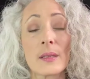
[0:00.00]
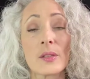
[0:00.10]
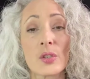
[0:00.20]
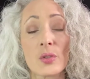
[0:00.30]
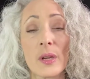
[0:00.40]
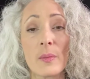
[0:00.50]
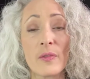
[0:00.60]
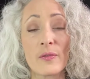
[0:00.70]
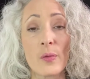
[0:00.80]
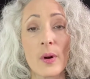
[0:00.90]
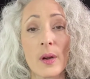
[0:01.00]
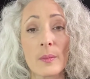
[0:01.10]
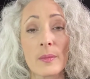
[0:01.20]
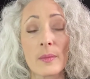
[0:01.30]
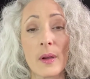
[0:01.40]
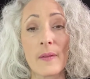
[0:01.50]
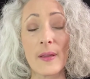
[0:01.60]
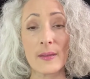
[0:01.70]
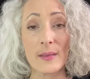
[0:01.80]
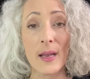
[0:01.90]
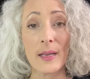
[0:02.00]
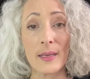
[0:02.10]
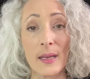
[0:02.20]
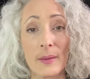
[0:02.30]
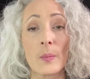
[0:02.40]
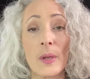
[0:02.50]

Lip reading: extreme form of anxiety.